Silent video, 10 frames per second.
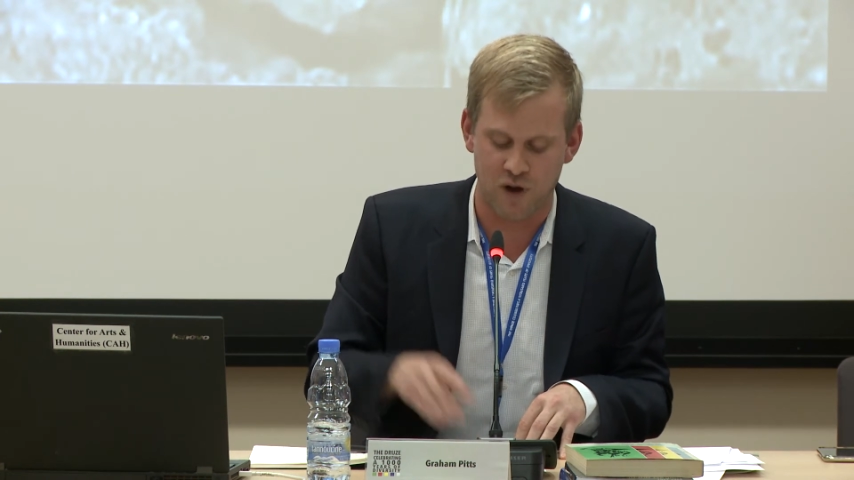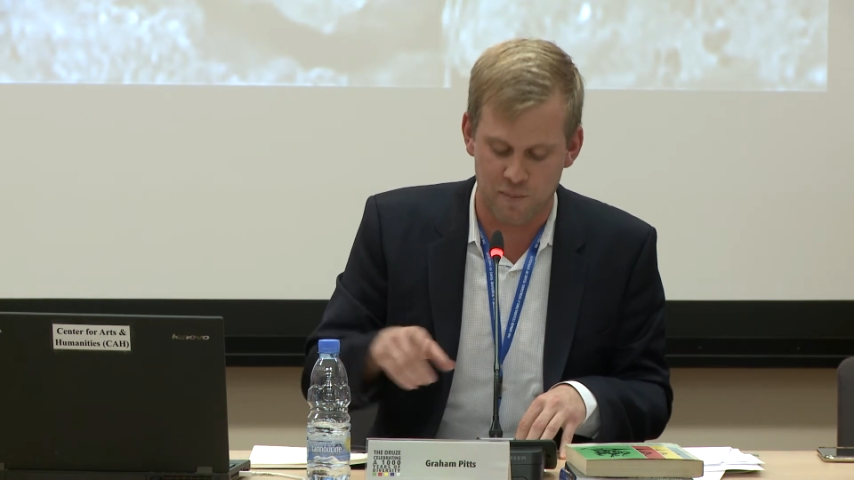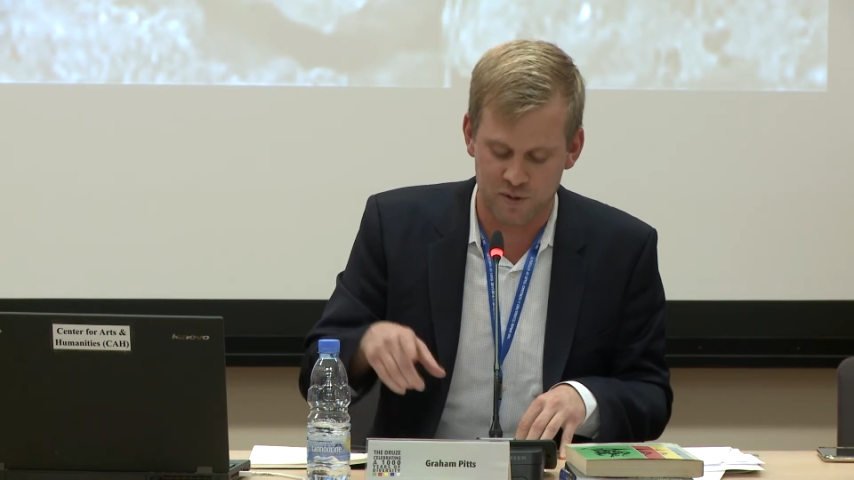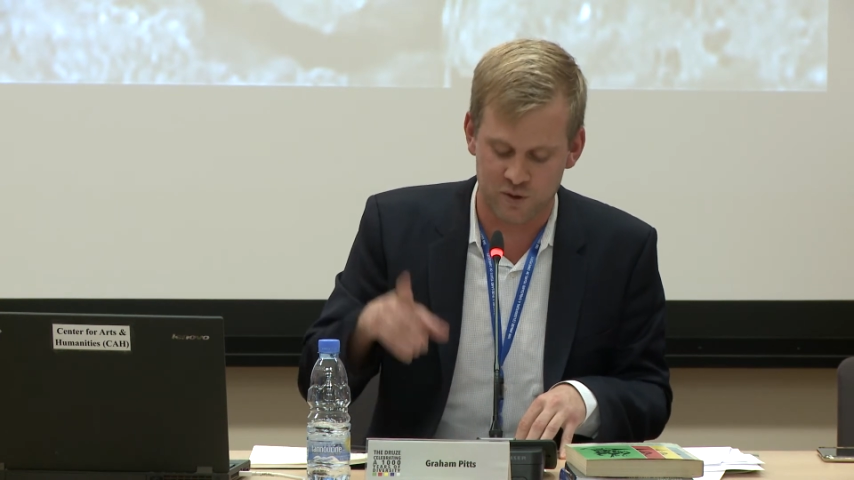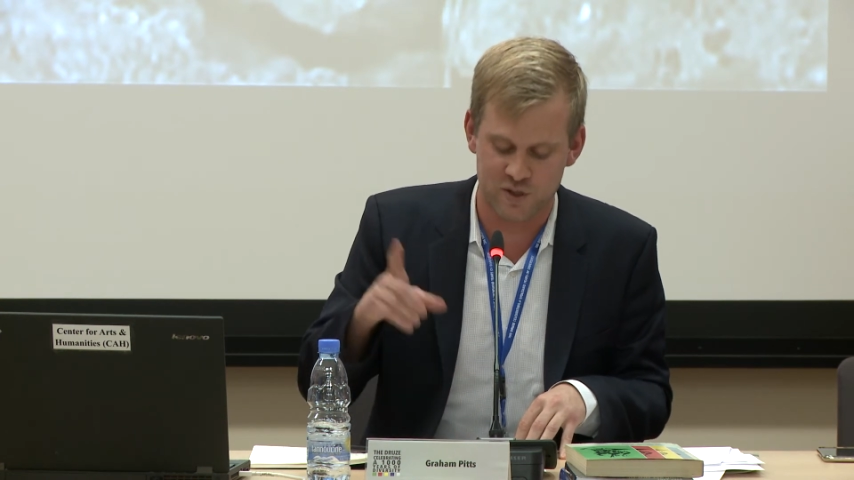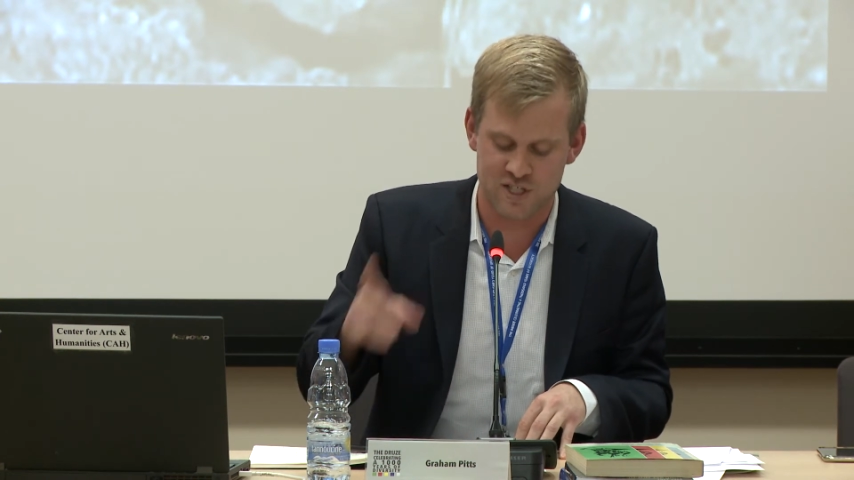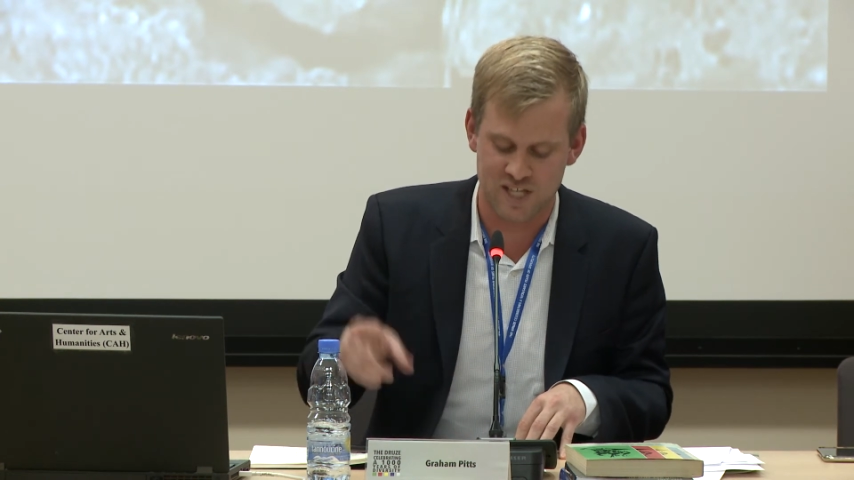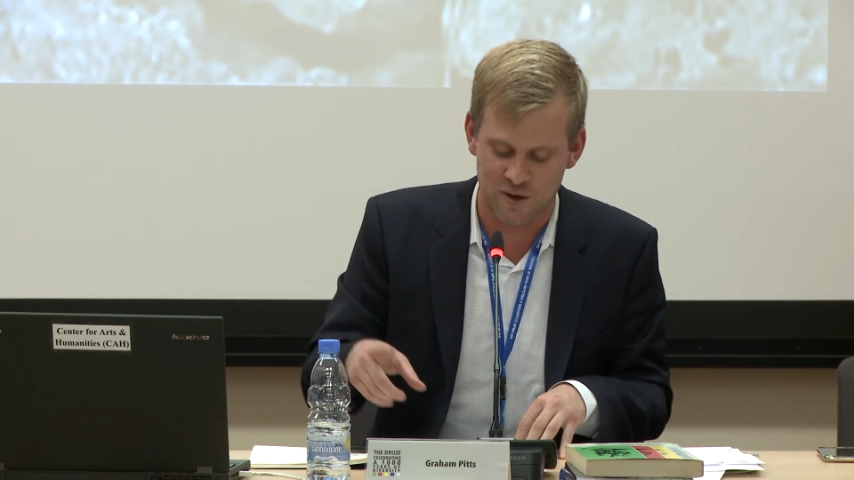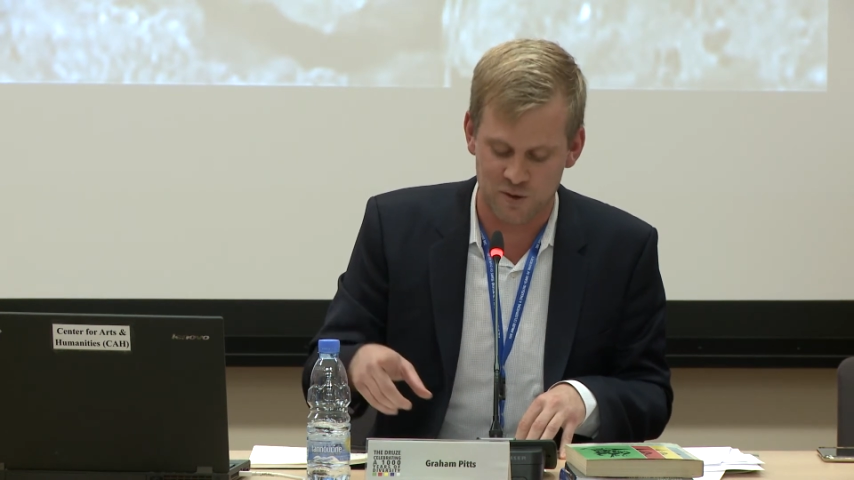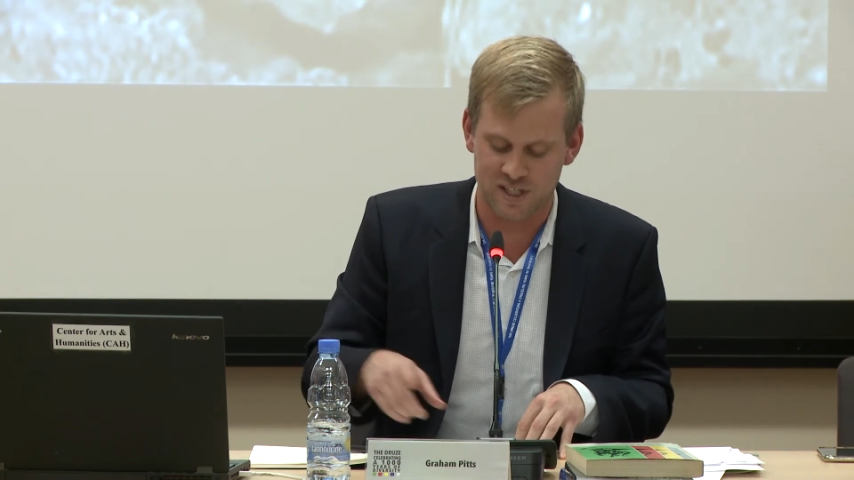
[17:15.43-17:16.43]
popular and
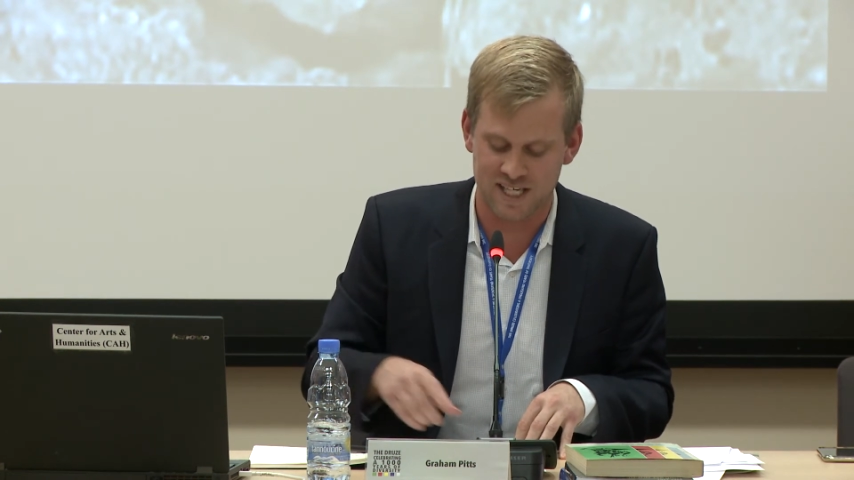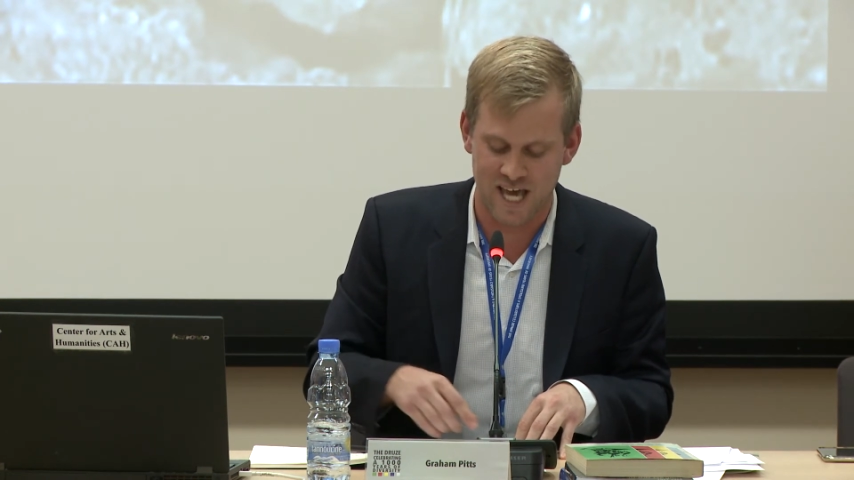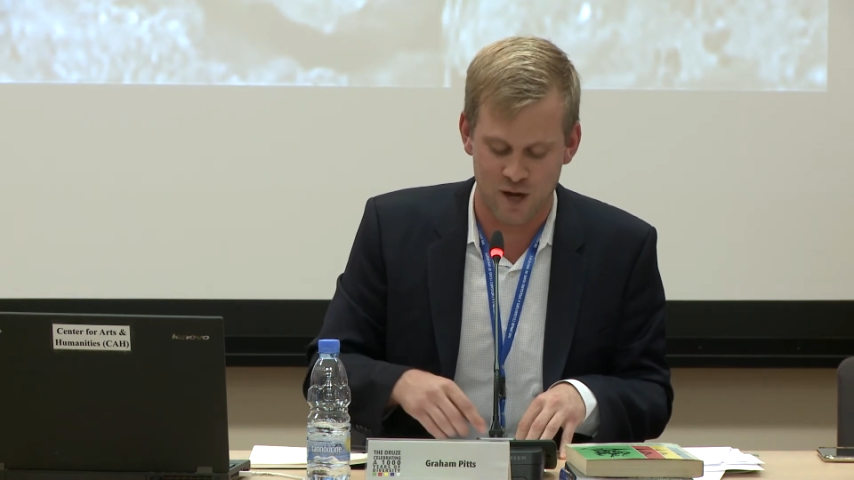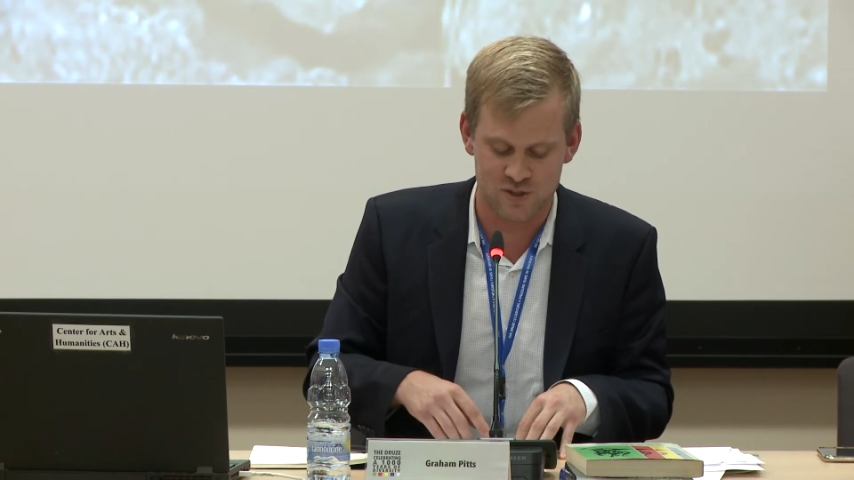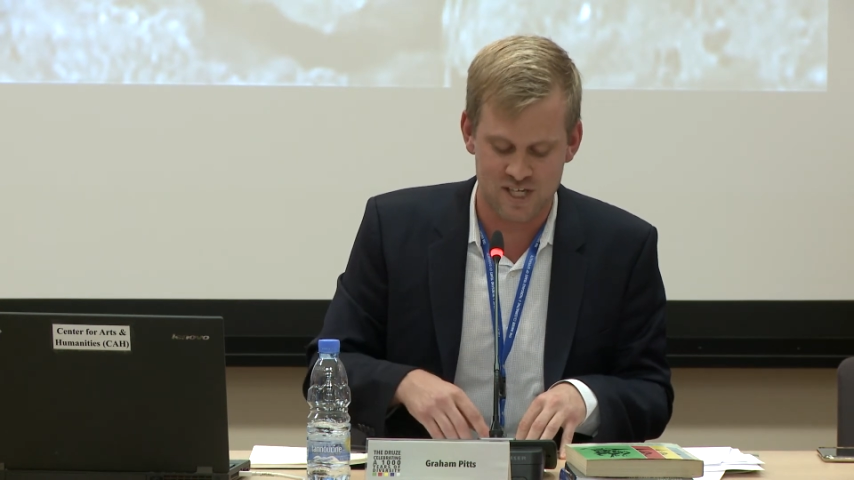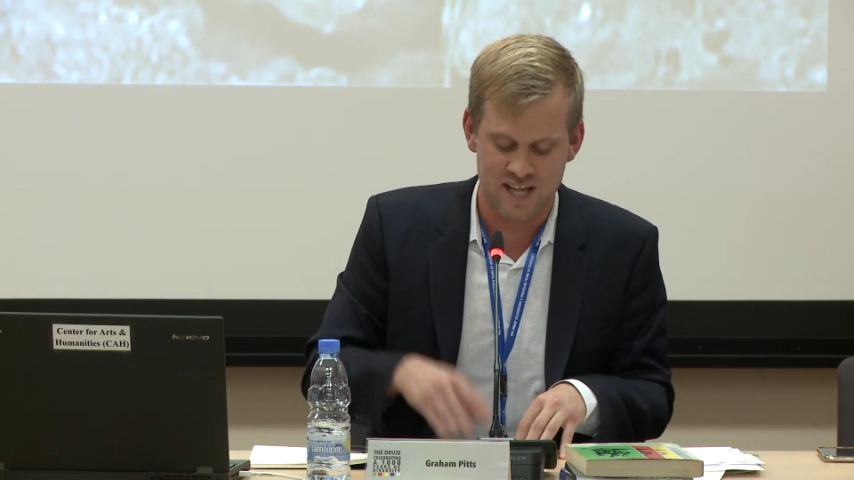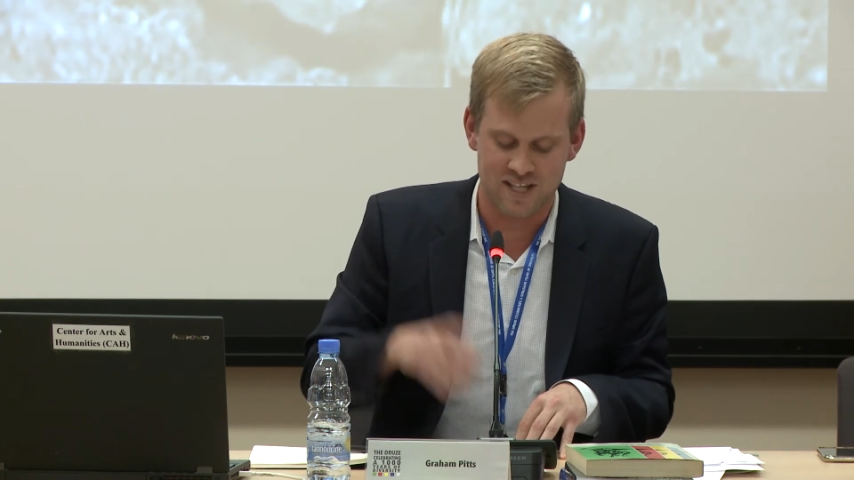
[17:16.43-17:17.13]
scholarly accounts